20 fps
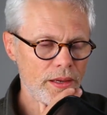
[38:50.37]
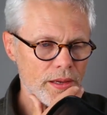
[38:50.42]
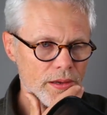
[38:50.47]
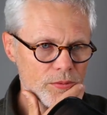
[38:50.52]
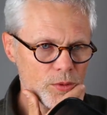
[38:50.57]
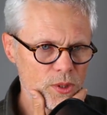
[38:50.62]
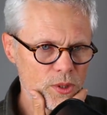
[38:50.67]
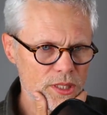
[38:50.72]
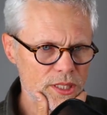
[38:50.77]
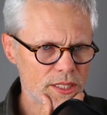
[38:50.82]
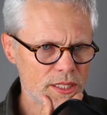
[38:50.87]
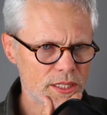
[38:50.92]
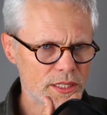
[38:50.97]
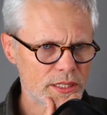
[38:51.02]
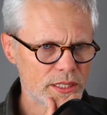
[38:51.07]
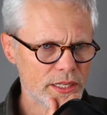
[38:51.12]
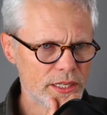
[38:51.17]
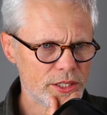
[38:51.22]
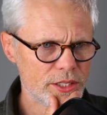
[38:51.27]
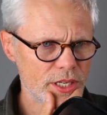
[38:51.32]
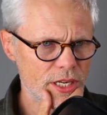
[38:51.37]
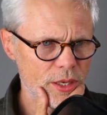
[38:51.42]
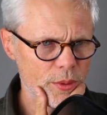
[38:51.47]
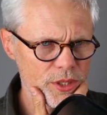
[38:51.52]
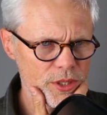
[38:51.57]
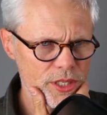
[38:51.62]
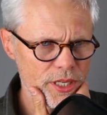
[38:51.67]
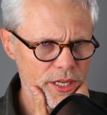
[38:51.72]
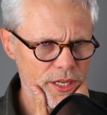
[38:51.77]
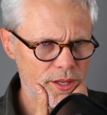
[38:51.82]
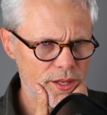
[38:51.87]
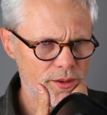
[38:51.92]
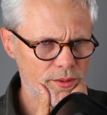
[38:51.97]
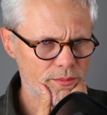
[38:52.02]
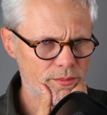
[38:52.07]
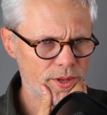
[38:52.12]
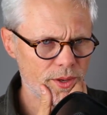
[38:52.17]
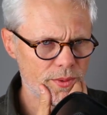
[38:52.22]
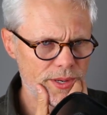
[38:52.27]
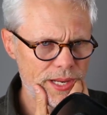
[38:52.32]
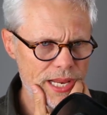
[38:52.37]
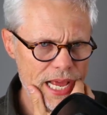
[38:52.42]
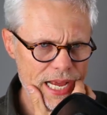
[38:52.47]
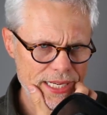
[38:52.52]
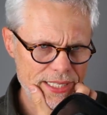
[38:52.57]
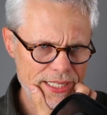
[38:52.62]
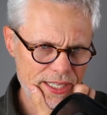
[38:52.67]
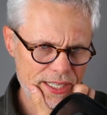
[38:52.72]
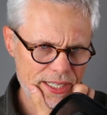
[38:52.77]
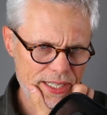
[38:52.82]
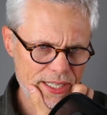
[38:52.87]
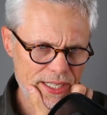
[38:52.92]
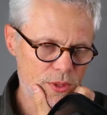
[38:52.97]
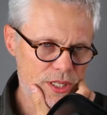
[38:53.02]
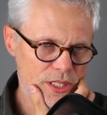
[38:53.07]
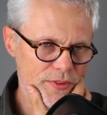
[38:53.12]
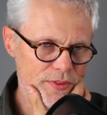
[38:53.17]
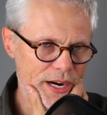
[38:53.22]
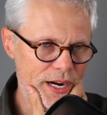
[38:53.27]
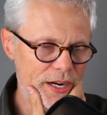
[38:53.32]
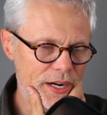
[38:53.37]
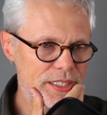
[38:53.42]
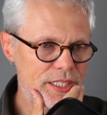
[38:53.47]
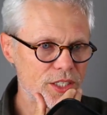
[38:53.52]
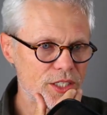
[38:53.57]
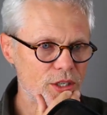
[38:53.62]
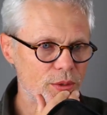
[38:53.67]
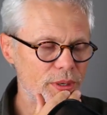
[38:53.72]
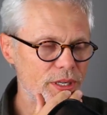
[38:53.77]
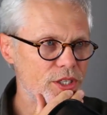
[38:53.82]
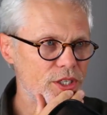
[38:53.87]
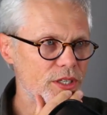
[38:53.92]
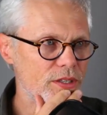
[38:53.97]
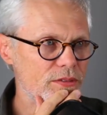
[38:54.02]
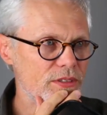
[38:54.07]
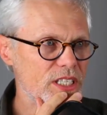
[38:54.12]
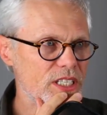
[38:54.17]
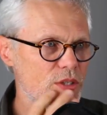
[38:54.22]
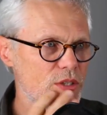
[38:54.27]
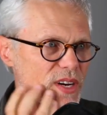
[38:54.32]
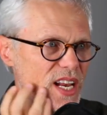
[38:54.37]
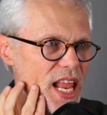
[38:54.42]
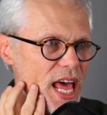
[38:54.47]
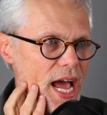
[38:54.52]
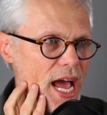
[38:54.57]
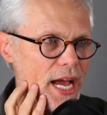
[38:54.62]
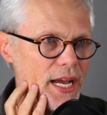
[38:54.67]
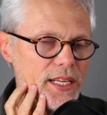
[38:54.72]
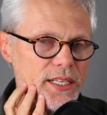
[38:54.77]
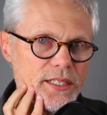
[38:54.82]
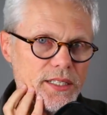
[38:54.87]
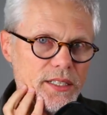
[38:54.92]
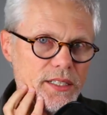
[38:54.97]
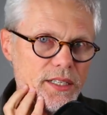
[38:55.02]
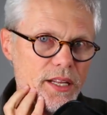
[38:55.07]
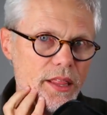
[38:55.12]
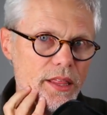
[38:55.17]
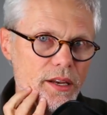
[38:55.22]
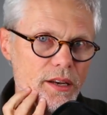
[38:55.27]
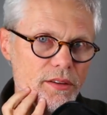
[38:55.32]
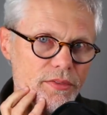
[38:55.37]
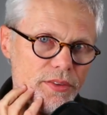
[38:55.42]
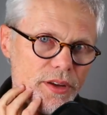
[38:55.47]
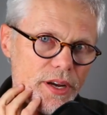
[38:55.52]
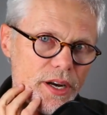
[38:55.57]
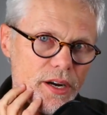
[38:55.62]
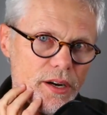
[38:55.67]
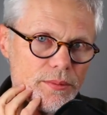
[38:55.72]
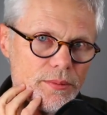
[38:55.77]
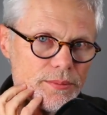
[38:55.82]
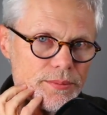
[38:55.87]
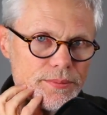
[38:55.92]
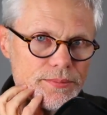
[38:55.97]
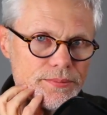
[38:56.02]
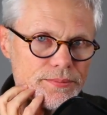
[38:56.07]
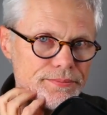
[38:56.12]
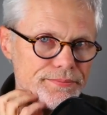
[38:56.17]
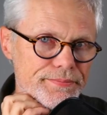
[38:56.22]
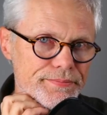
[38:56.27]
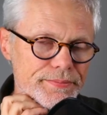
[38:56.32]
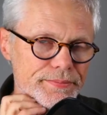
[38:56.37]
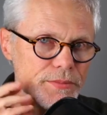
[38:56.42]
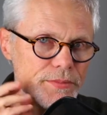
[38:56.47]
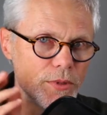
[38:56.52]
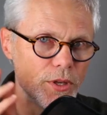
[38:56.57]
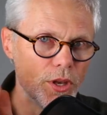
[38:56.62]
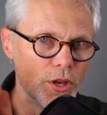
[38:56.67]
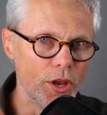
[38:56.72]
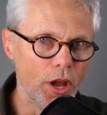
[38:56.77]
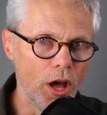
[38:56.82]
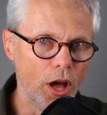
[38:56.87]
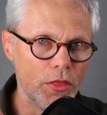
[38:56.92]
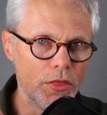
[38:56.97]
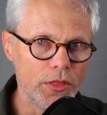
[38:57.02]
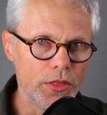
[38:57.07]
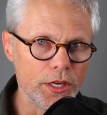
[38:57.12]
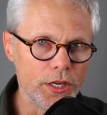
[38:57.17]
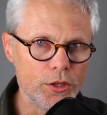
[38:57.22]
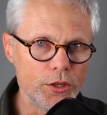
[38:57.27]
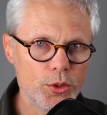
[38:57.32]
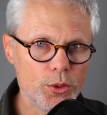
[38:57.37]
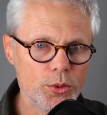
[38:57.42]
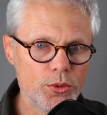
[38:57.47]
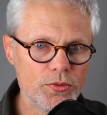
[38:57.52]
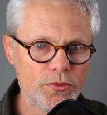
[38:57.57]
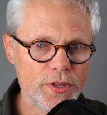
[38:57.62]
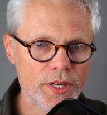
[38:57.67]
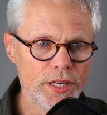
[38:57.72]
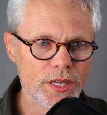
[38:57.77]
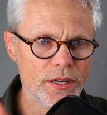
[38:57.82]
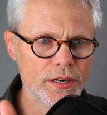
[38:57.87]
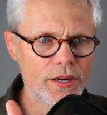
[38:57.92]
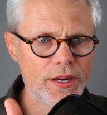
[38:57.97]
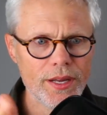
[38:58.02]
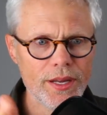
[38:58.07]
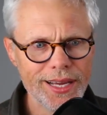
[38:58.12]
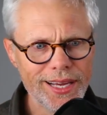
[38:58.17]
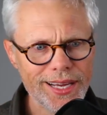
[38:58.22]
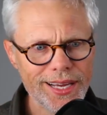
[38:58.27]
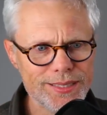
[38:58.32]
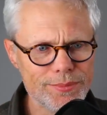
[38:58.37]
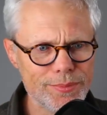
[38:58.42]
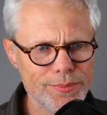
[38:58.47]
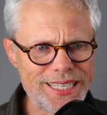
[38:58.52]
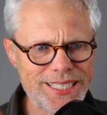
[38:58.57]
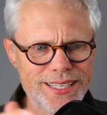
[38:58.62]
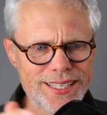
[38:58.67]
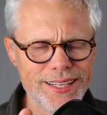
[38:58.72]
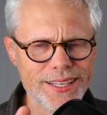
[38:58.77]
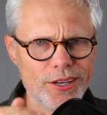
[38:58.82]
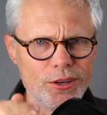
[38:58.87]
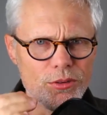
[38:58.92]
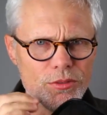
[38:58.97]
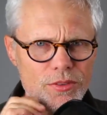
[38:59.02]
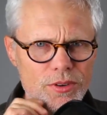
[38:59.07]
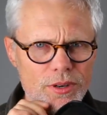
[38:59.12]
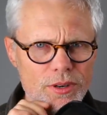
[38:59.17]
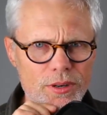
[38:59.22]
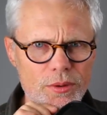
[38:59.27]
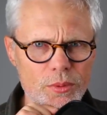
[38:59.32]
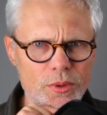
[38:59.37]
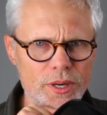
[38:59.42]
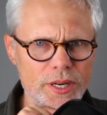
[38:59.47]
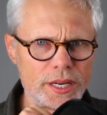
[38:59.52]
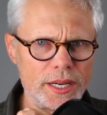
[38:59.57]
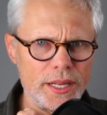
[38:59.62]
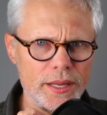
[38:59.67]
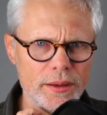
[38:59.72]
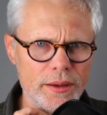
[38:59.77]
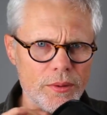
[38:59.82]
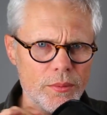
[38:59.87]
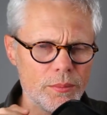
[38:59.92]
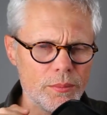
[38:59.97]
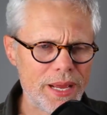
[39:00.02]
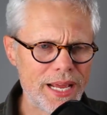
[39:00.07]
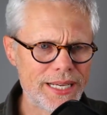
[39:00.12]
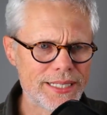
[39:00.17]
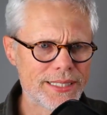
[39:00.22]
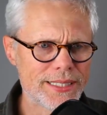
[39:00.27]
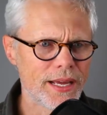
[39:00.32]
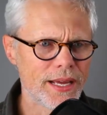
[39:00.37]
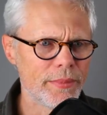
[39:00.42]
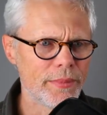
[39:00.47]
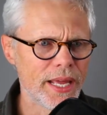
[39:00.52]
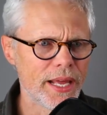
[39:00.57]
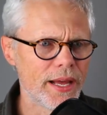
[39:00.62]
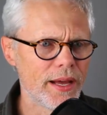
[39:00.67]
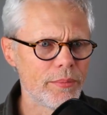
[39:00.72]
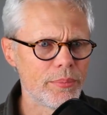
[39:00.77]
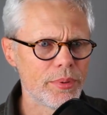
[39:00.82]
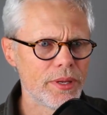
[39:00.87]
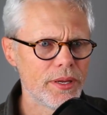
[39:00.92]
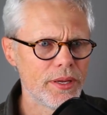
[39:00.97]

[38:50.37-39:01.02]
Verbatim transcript: Puna says, AJ, I wish I can be relaxed like you in this virus situation. Just relax. There's nothing to fear. Nothing to fear. And it's basically over. We're hitting May's coming up.